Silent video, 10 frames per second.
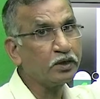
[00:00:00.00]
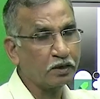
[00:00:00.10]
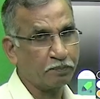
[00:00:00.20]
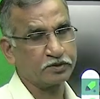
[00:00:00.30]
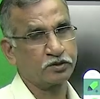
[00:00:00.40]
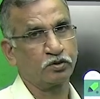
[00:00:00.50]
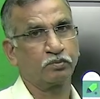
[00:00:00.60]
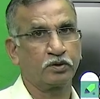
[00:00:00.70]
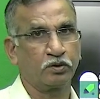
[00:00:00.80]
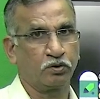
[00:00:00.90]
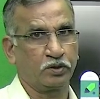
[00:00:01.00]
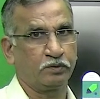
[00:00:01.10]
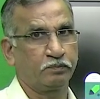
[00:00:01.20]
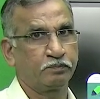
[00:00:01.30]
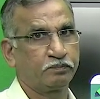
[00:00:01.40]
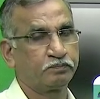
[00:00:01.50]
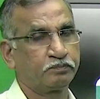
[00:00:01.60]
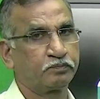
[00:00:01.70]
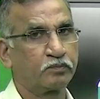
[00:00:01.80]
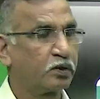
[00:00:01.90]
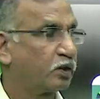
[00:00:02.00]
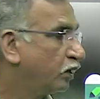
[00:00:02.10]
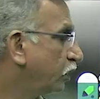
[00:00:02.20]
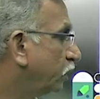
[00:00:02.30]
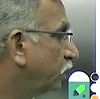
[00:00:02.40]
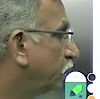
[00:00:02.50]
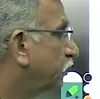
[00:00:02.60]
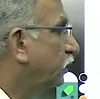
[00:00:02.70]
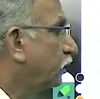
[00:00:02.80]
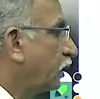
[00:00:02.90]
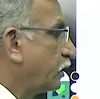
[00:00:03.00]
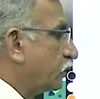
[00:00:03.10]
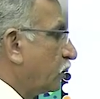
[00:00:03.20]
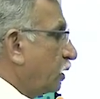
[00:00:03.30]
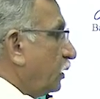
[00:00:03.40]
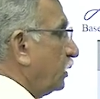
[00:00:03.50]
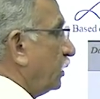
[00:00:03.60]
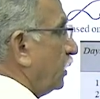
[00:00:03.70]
capacity of the lorry, then naturally